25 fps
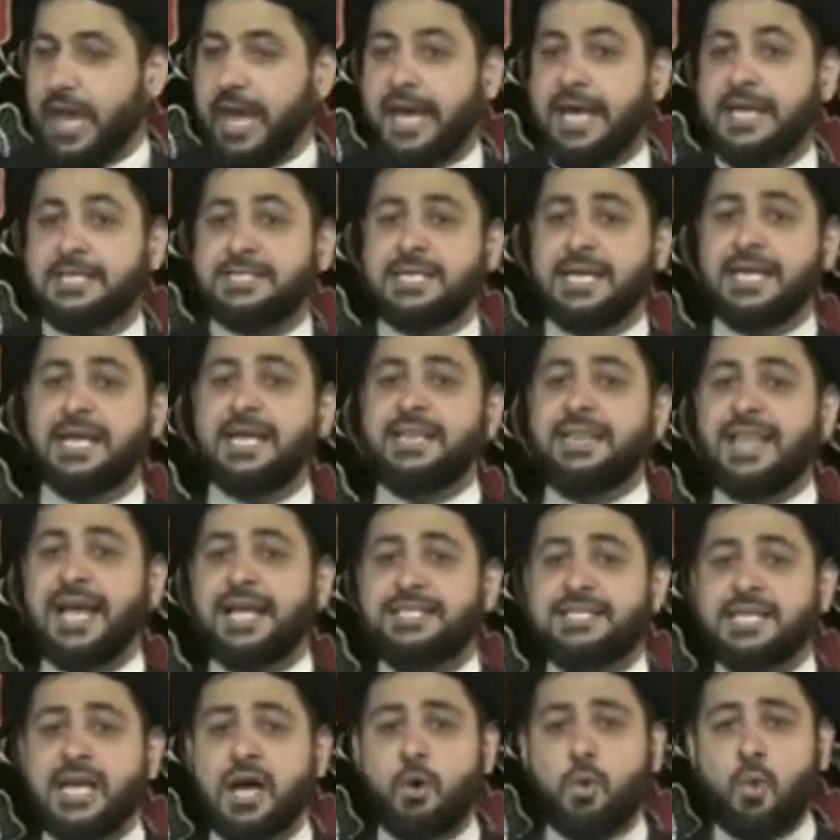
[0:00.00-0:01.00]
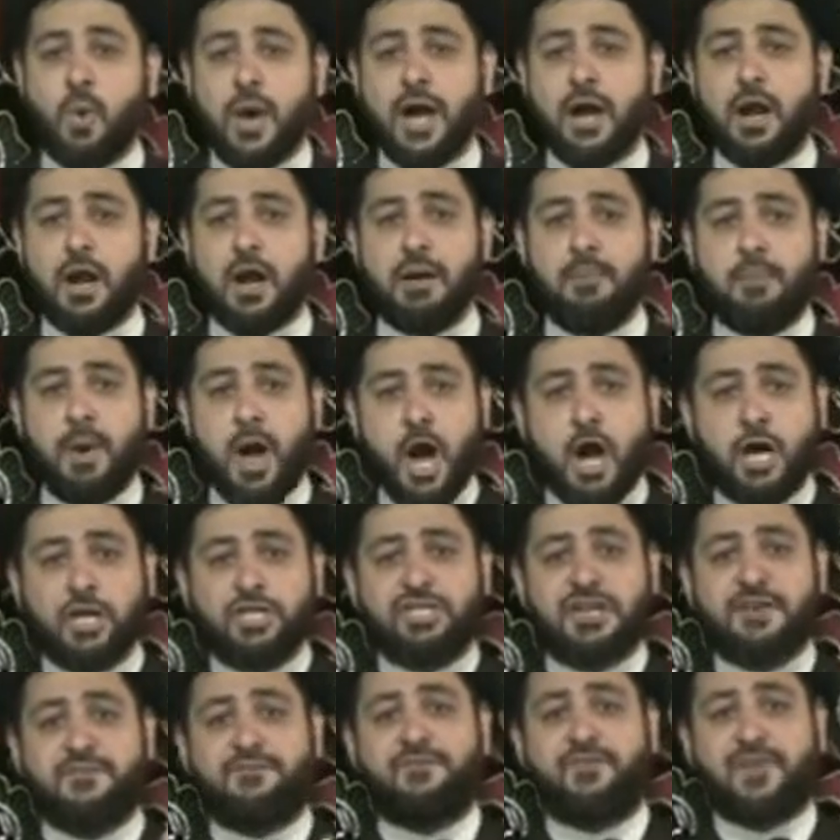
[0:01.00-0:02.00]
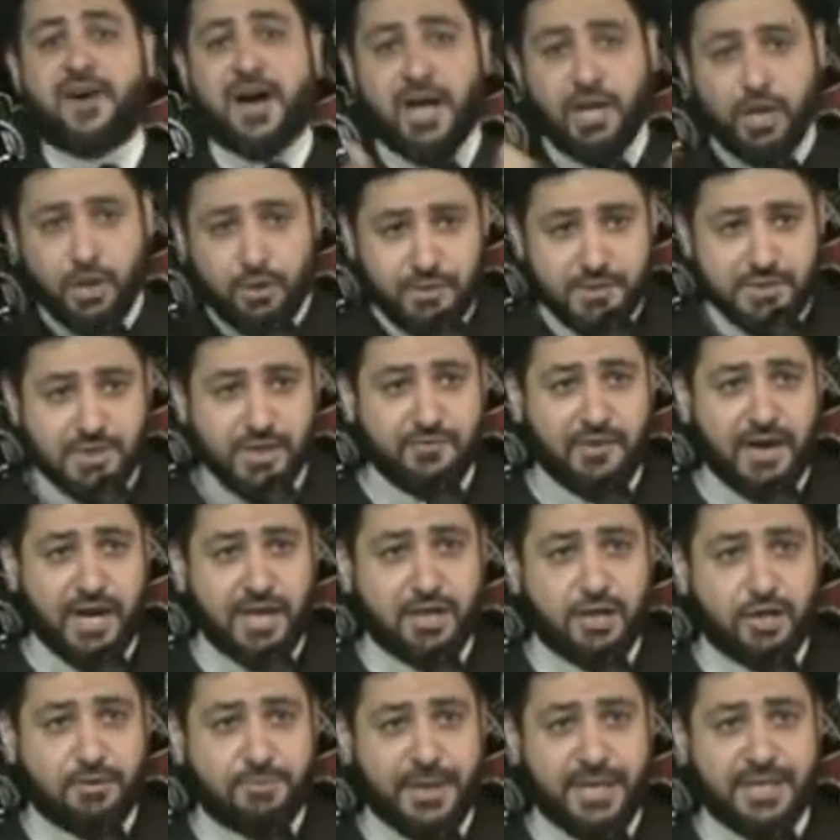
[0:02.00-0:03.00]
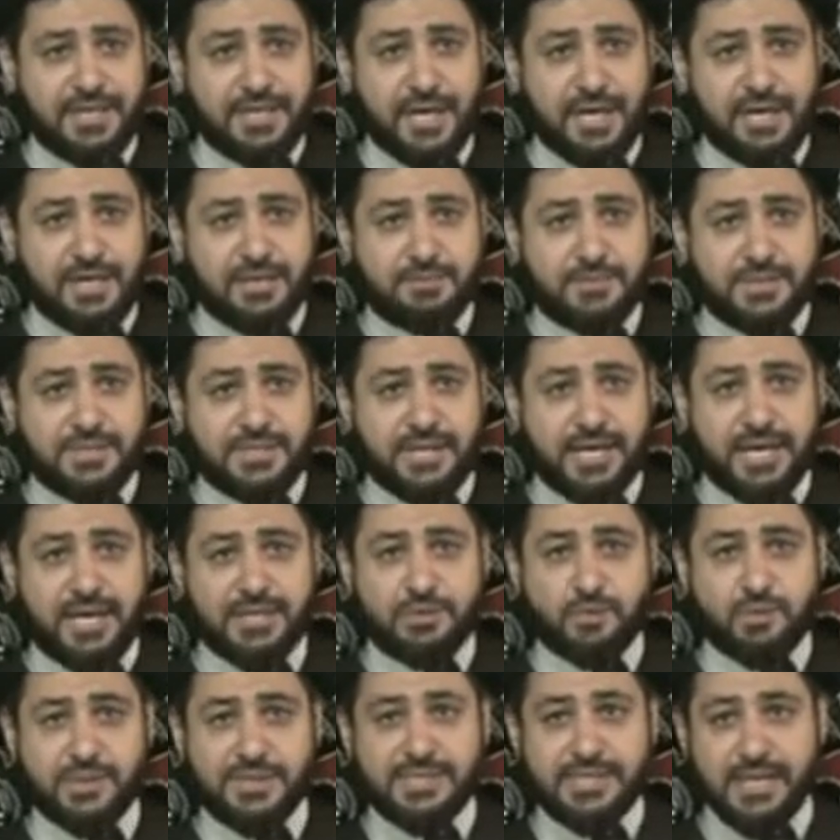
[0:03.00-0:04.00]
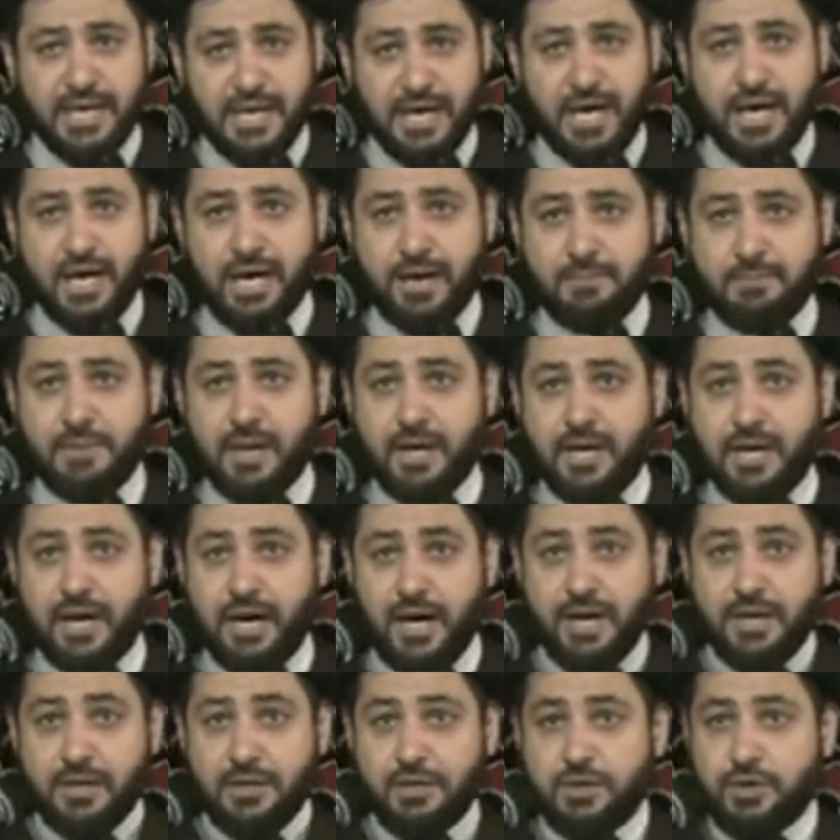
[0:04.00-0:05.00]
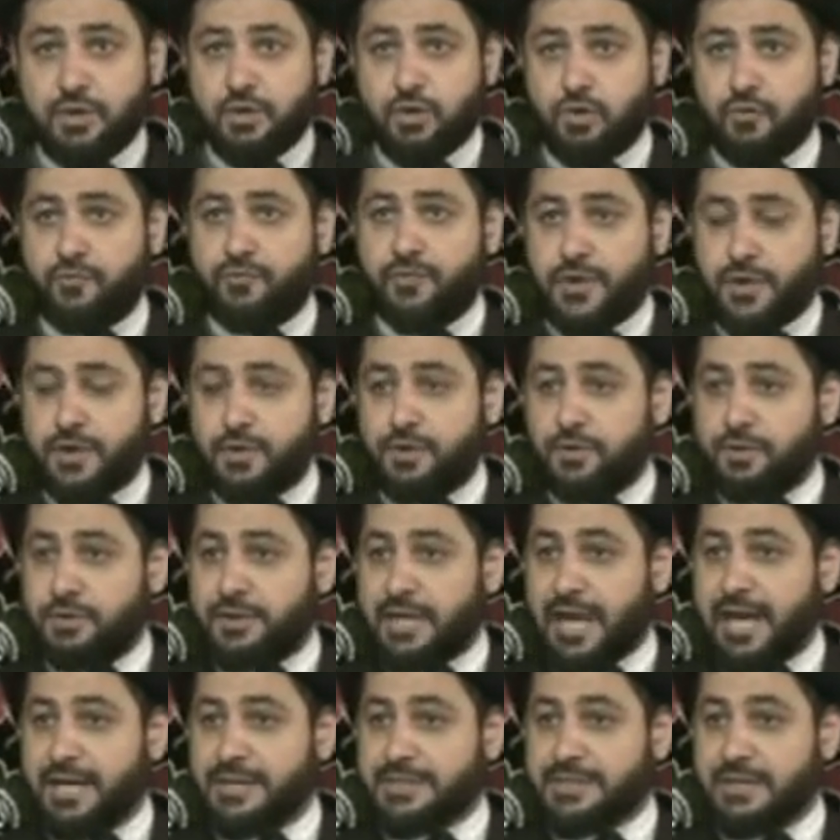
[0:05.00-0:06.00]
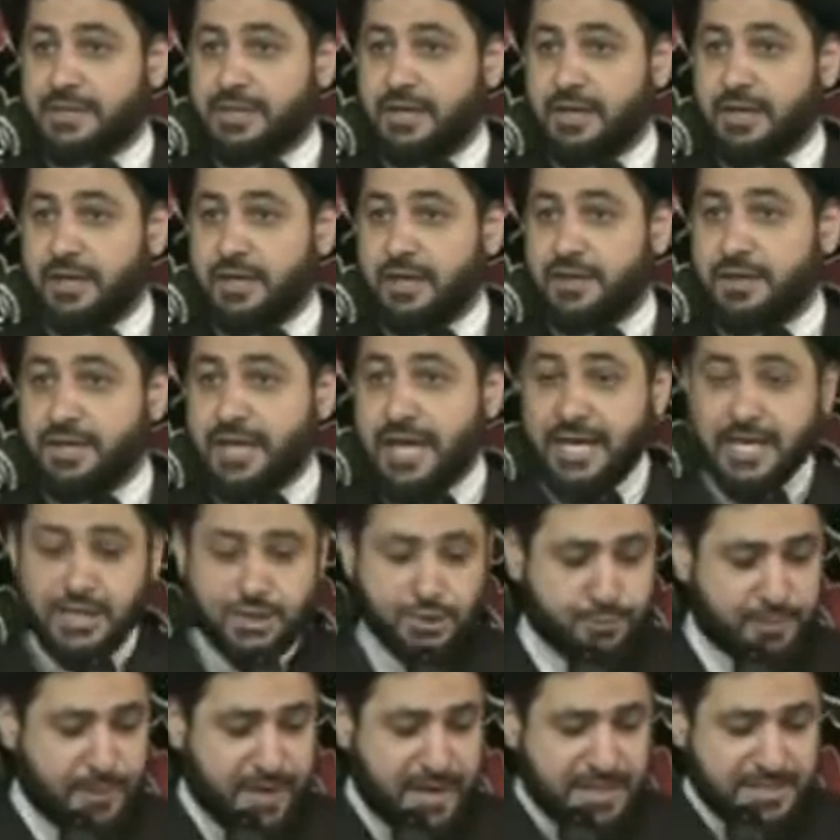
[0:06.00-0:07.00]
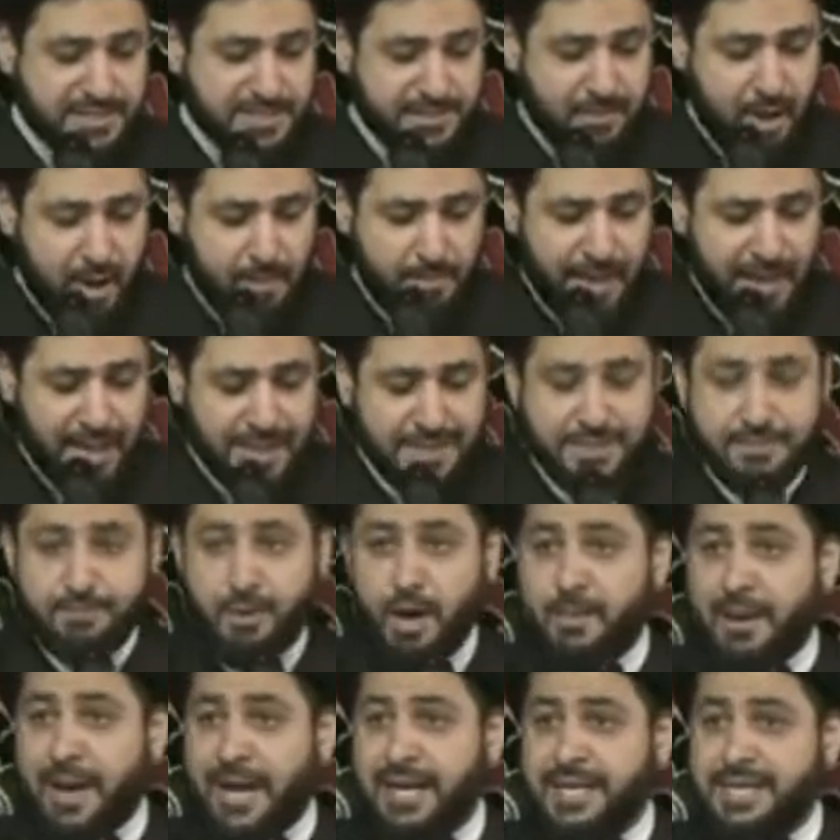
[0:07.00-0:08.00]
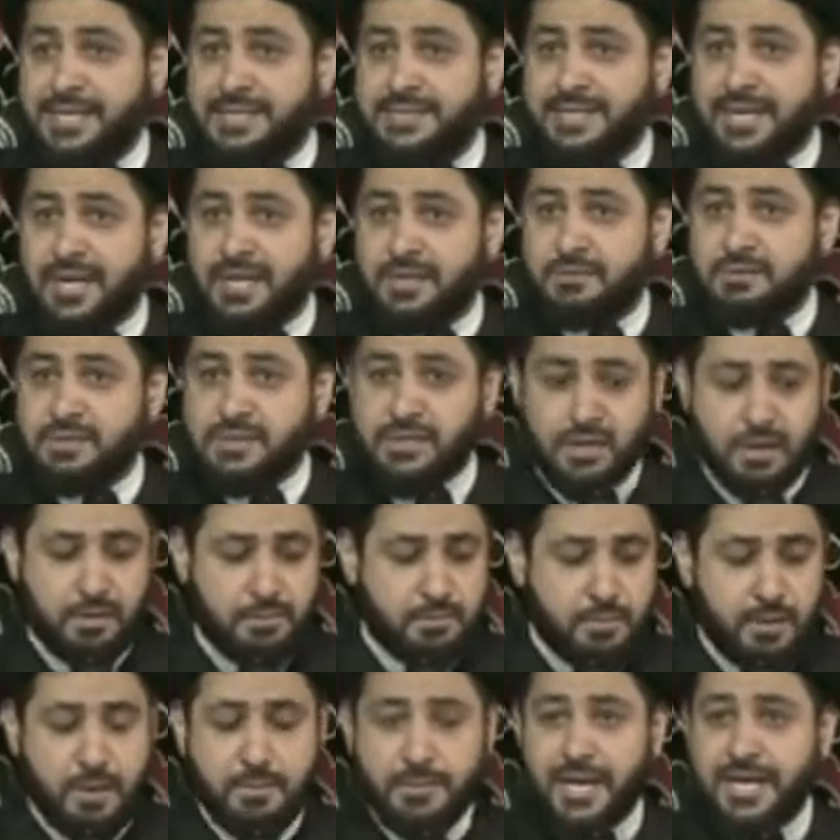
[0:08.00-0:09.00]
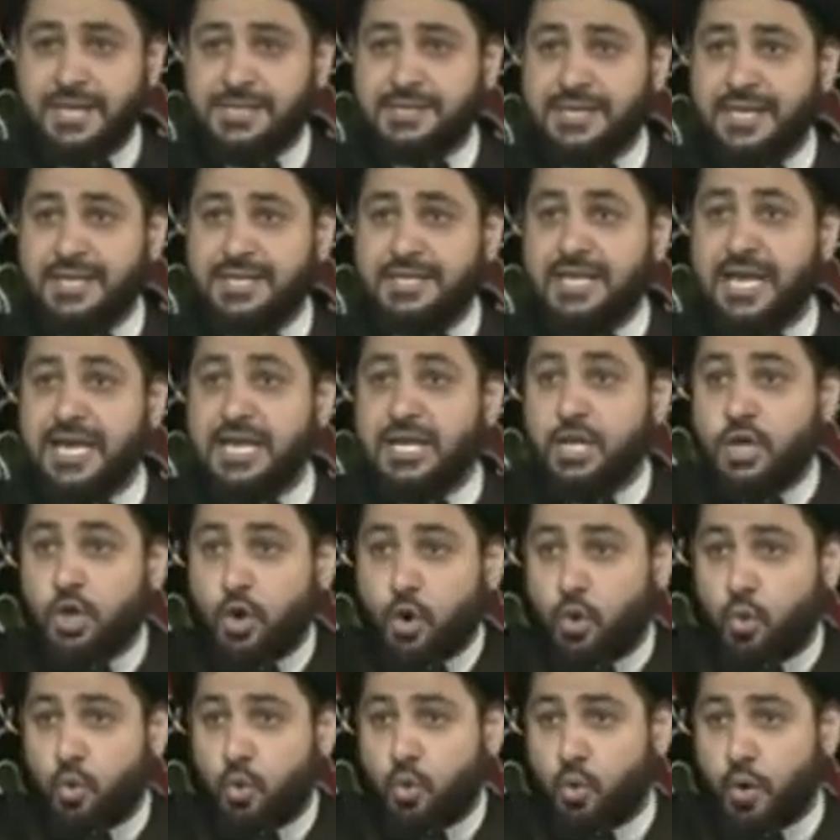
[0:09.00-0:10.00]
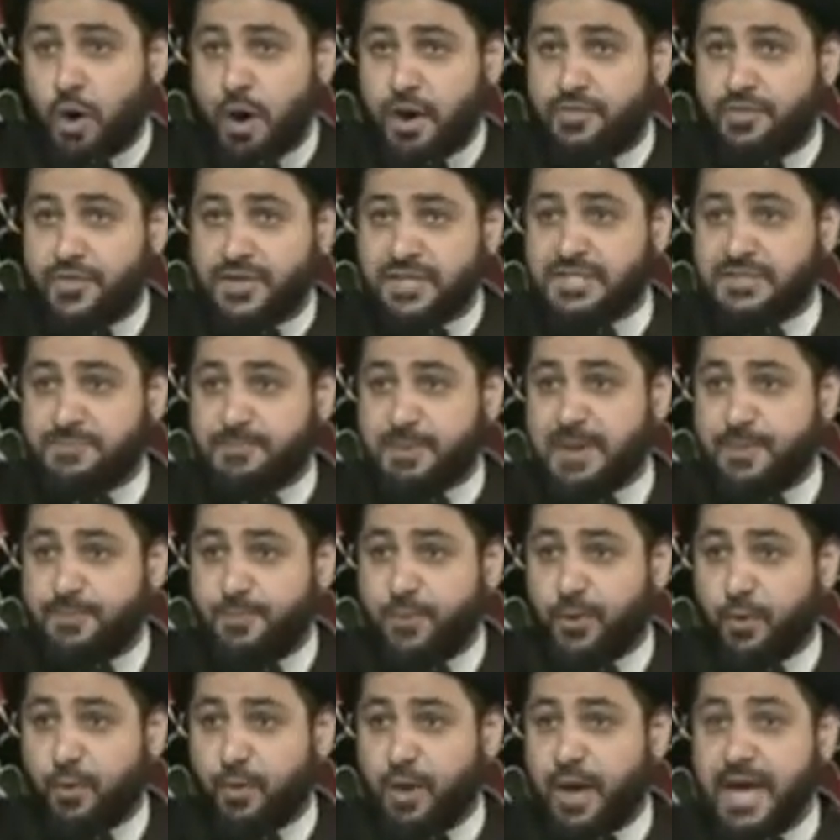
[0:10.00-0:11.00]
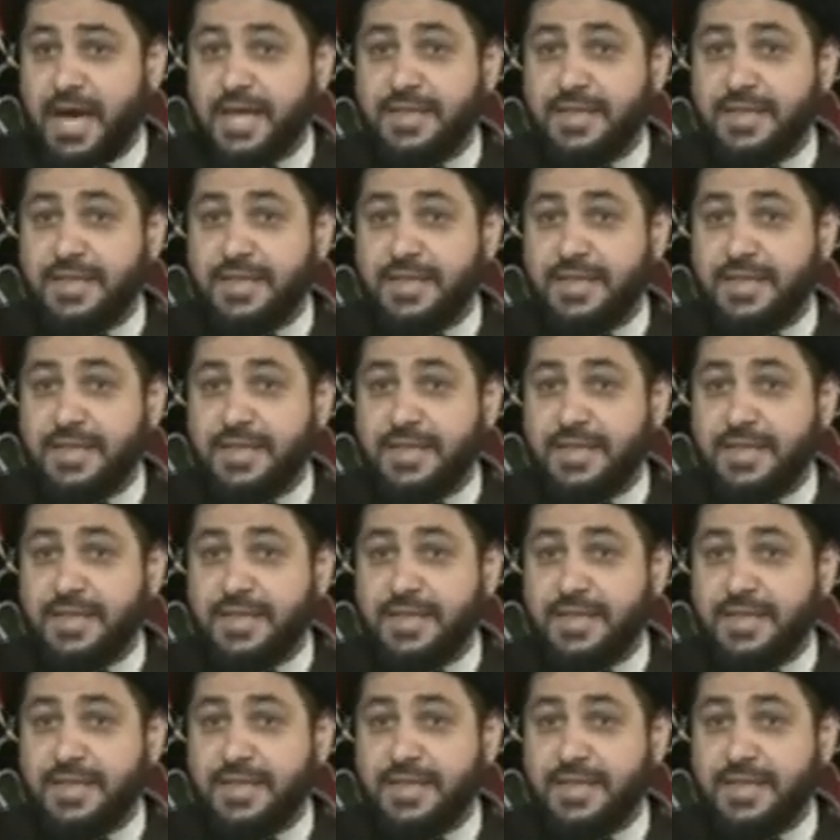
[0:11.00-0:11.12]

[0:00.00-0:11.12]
Isn't it that uh, we're among the followers of Ahlul Bayt alayhi salatu wasalam, Ahlul Kufa, you know that. They experienced Imam, Imam Ali salatu Imam Hassan, they know who are these people.